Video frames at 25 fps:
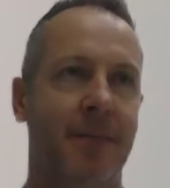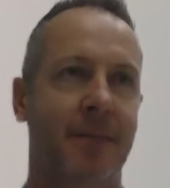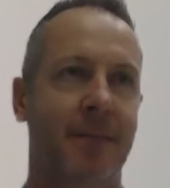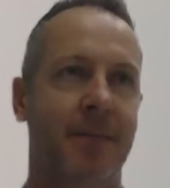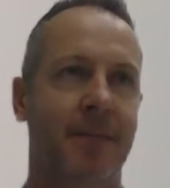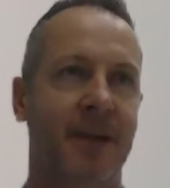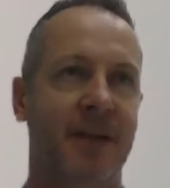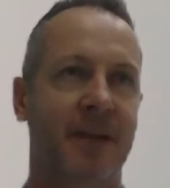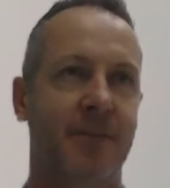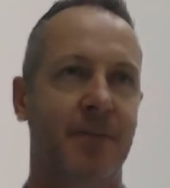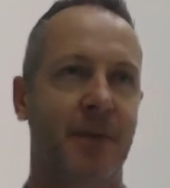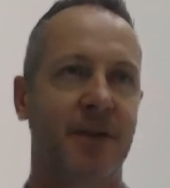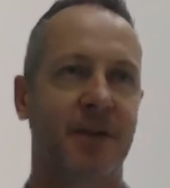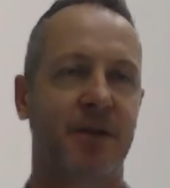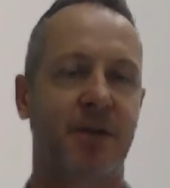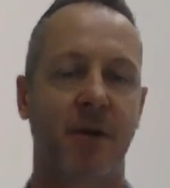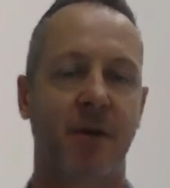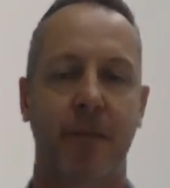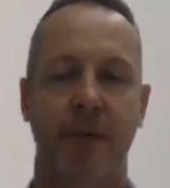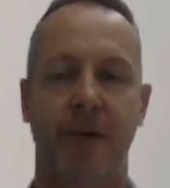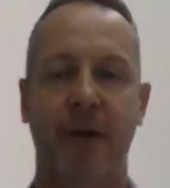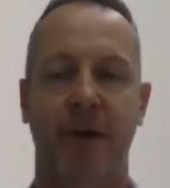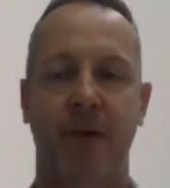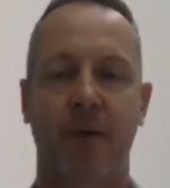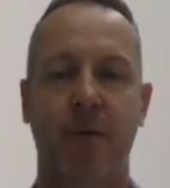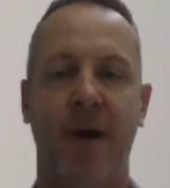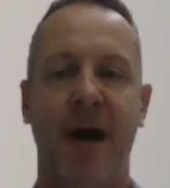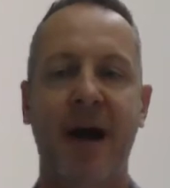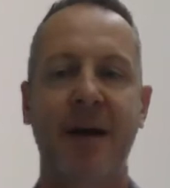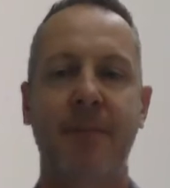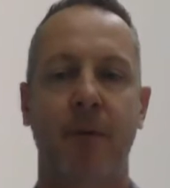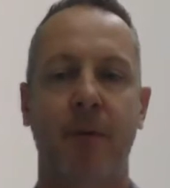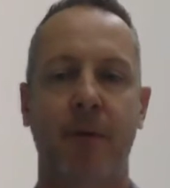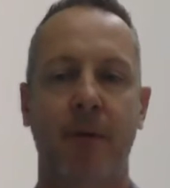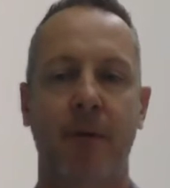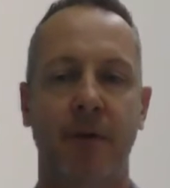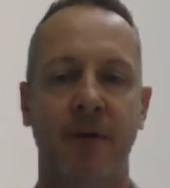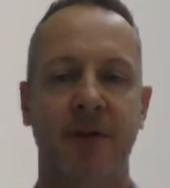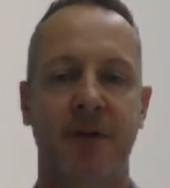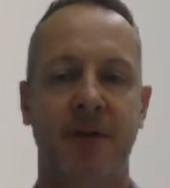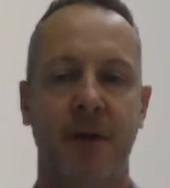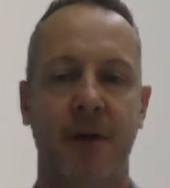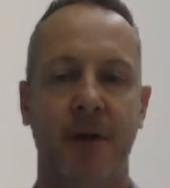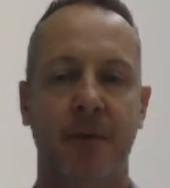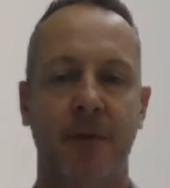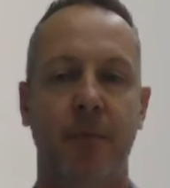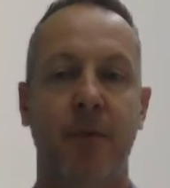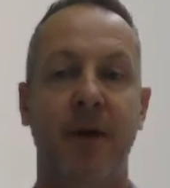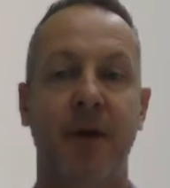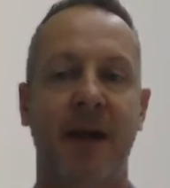It's been scribbled on a whiteboard.
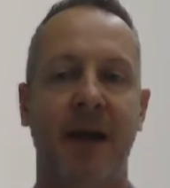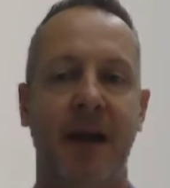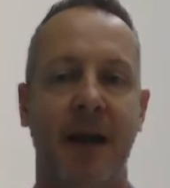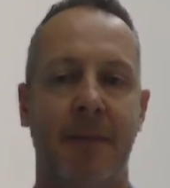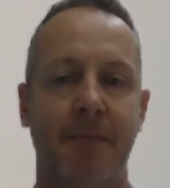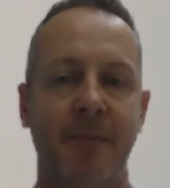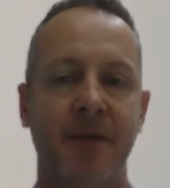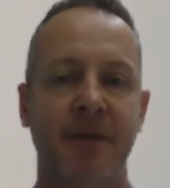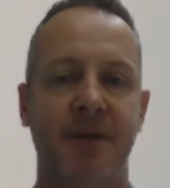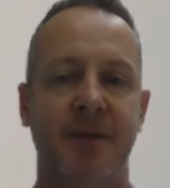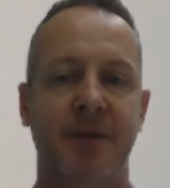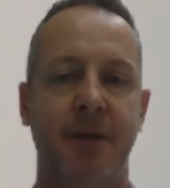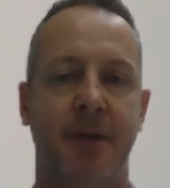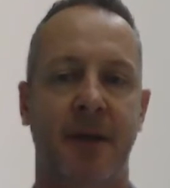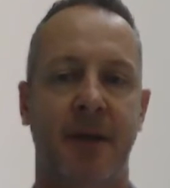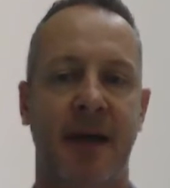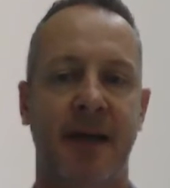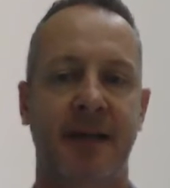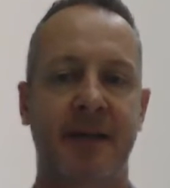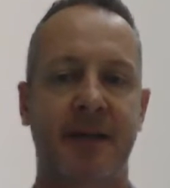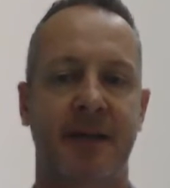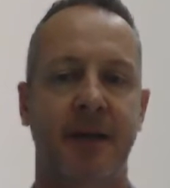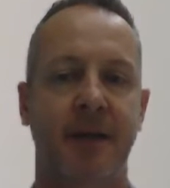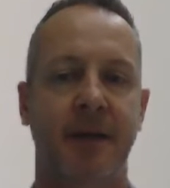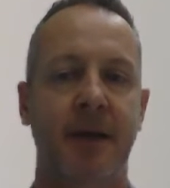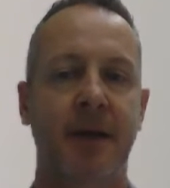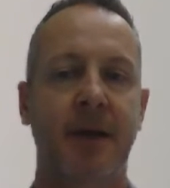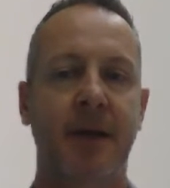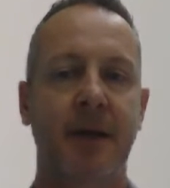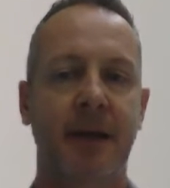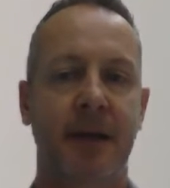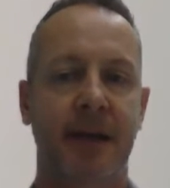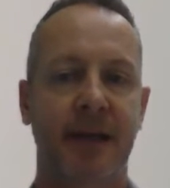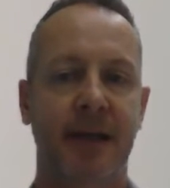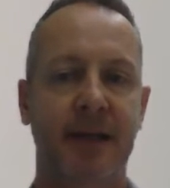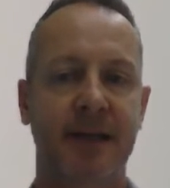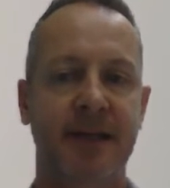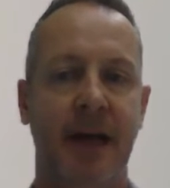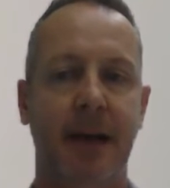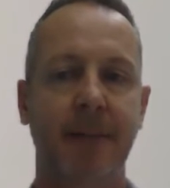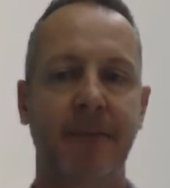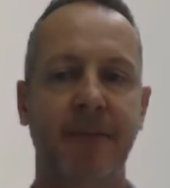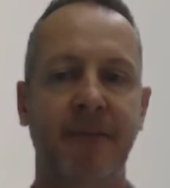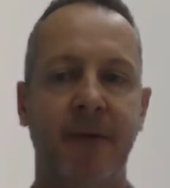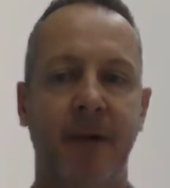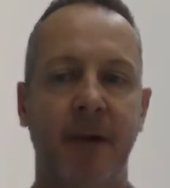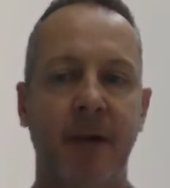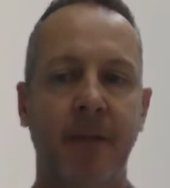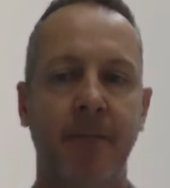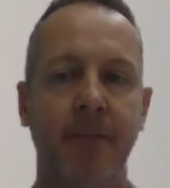So putting numbers to that is
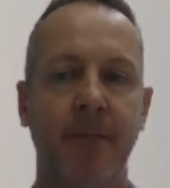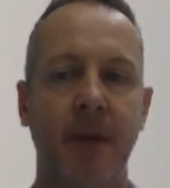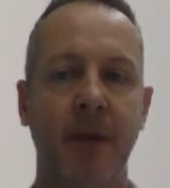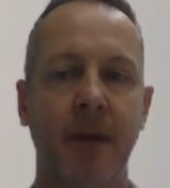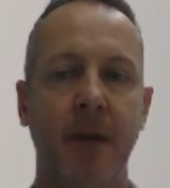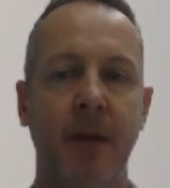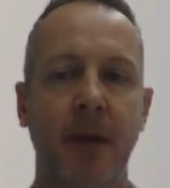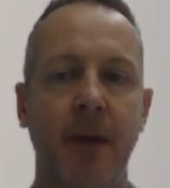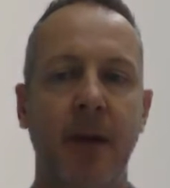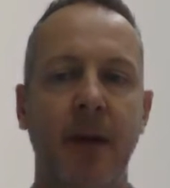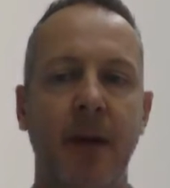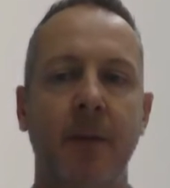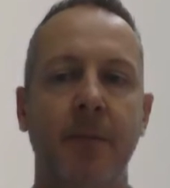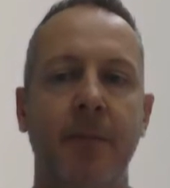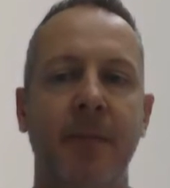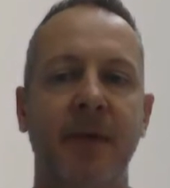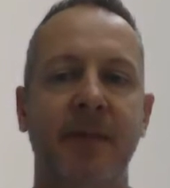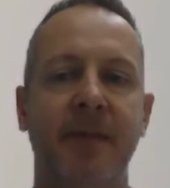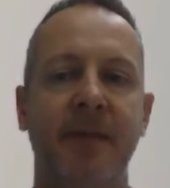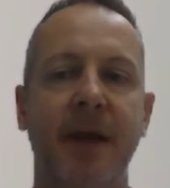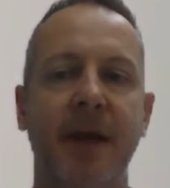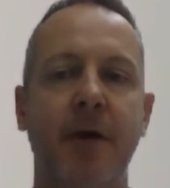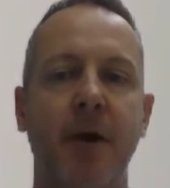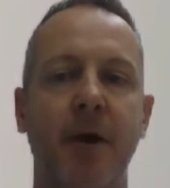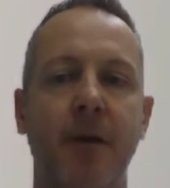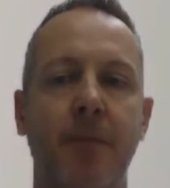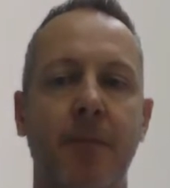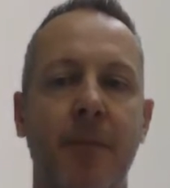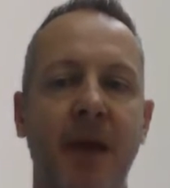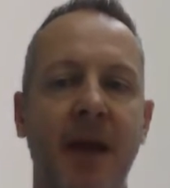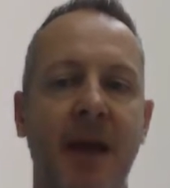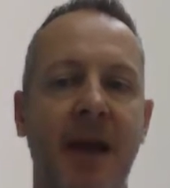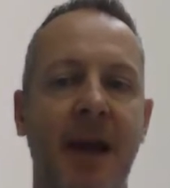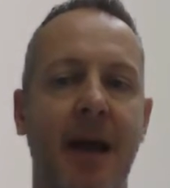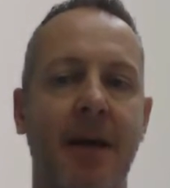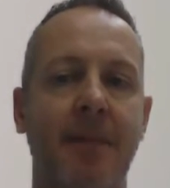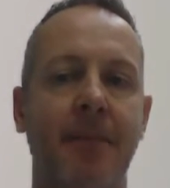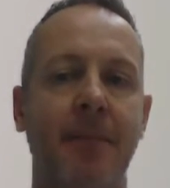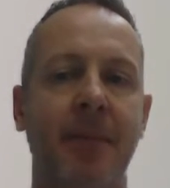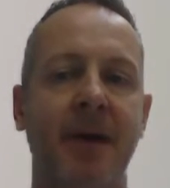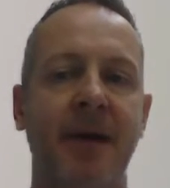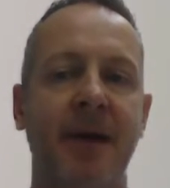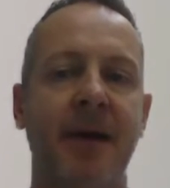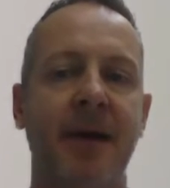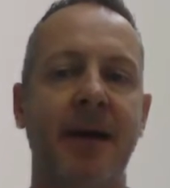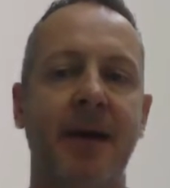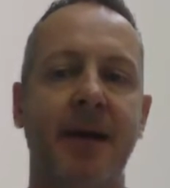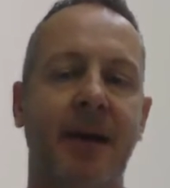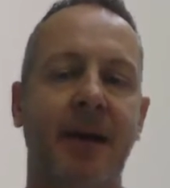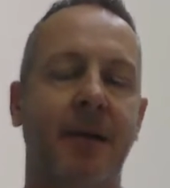helpful, but there could be a
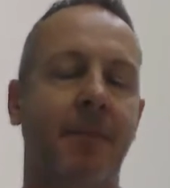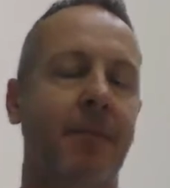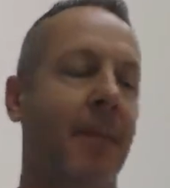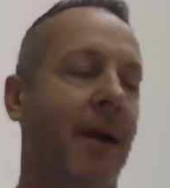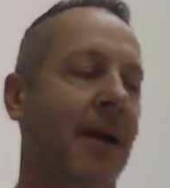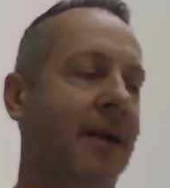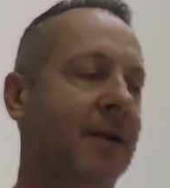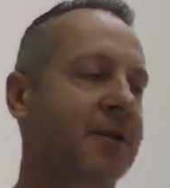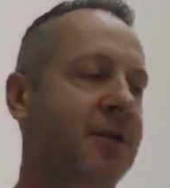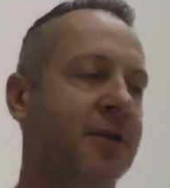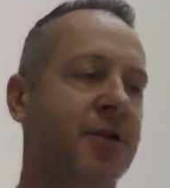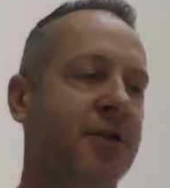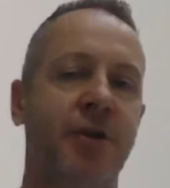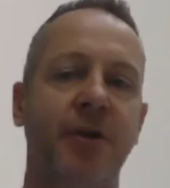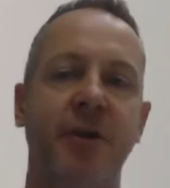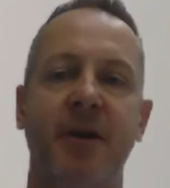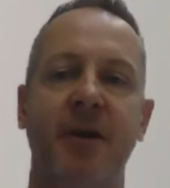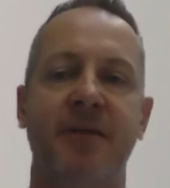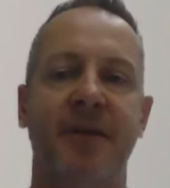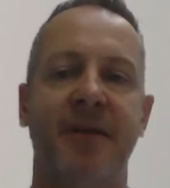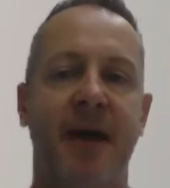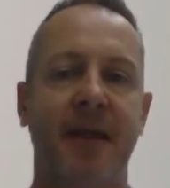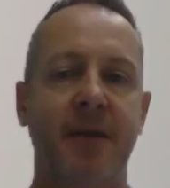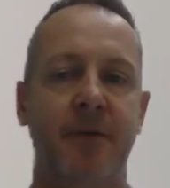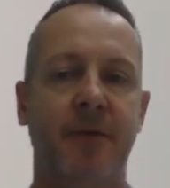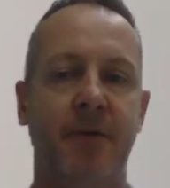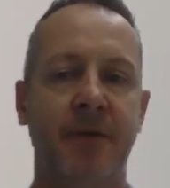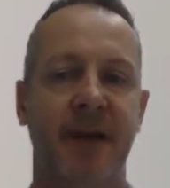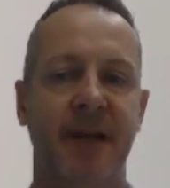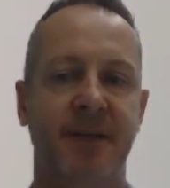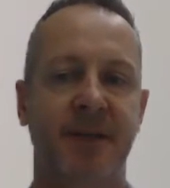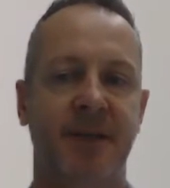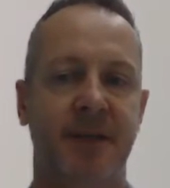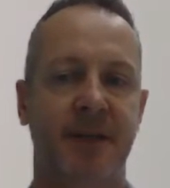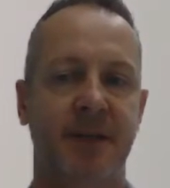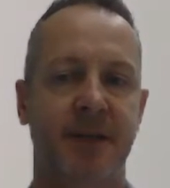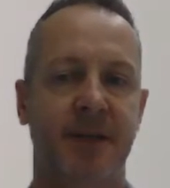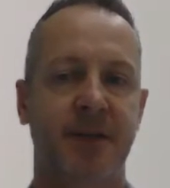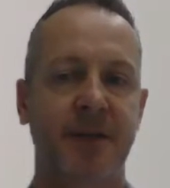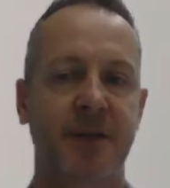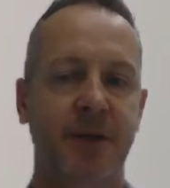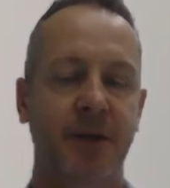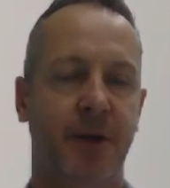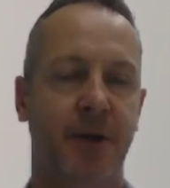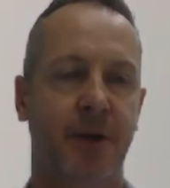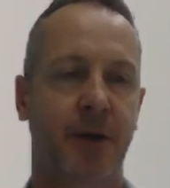number and a multitude of other reasons,